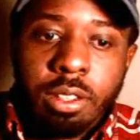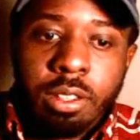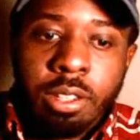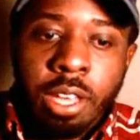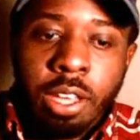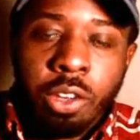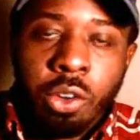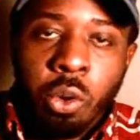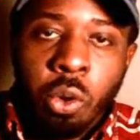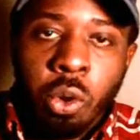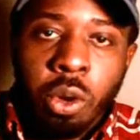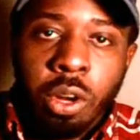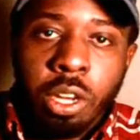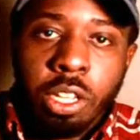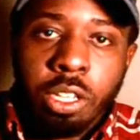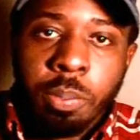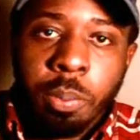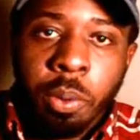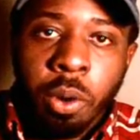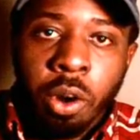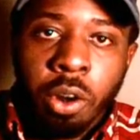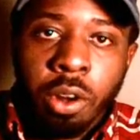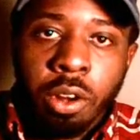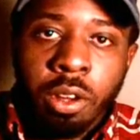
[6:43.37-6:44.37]
take on as
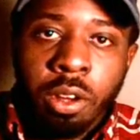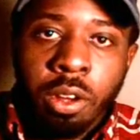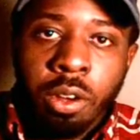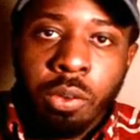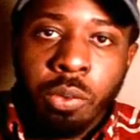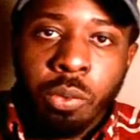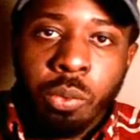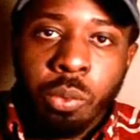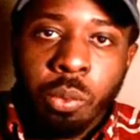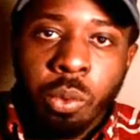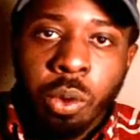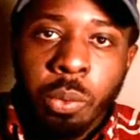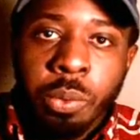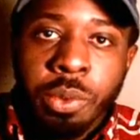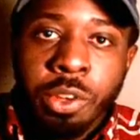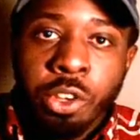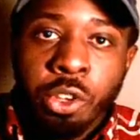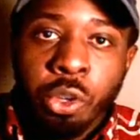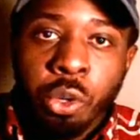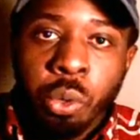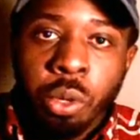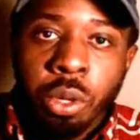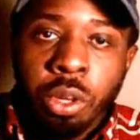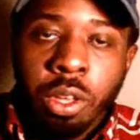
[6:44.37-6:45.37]
part of what we
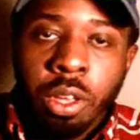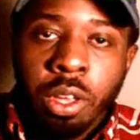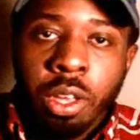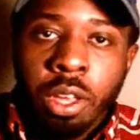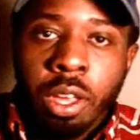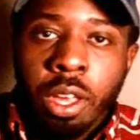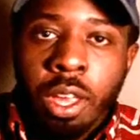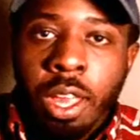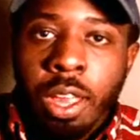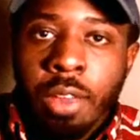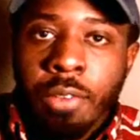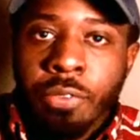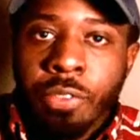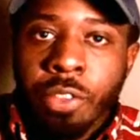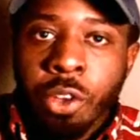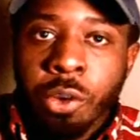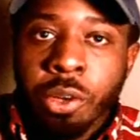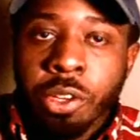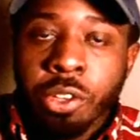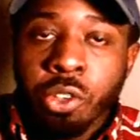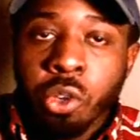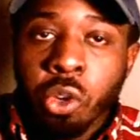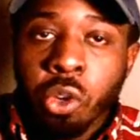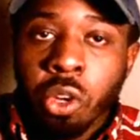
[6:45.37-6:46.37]
do if
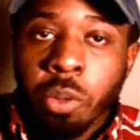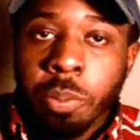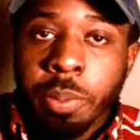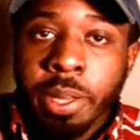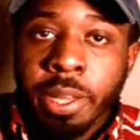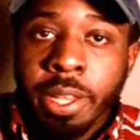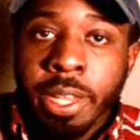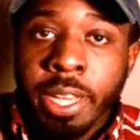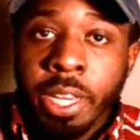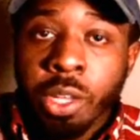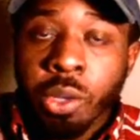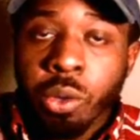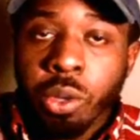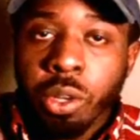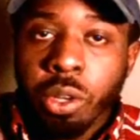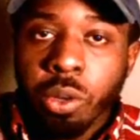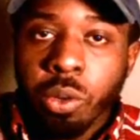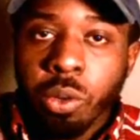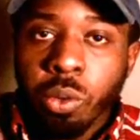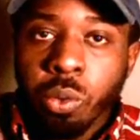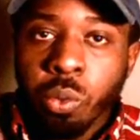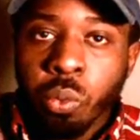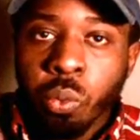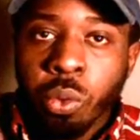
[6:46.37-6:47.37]
there is going to be any
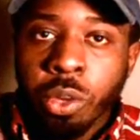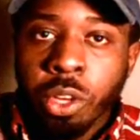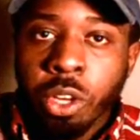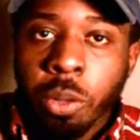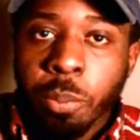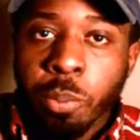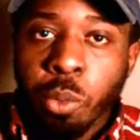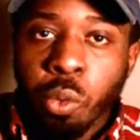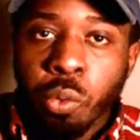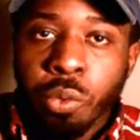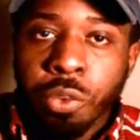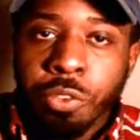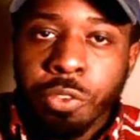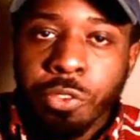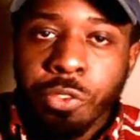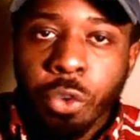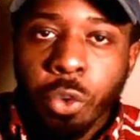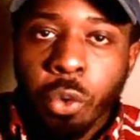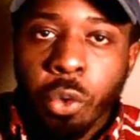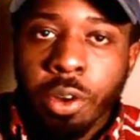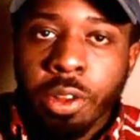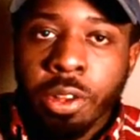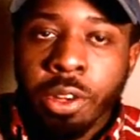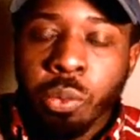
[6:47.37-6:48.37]
real moving
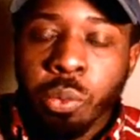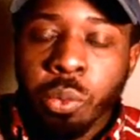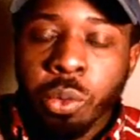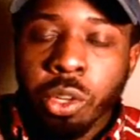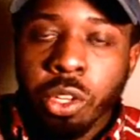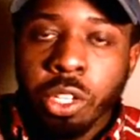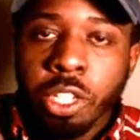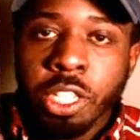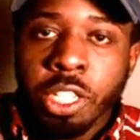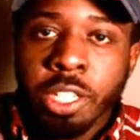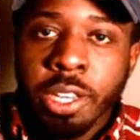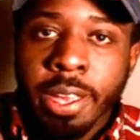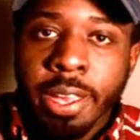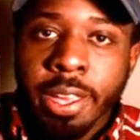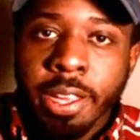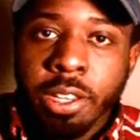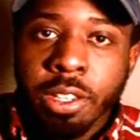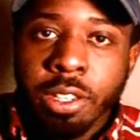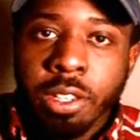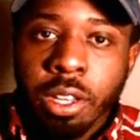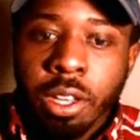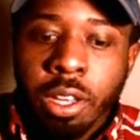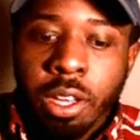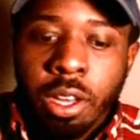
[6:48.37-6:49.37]
forward, any real
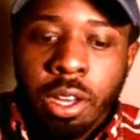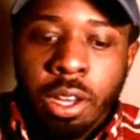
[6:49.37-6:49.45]
change.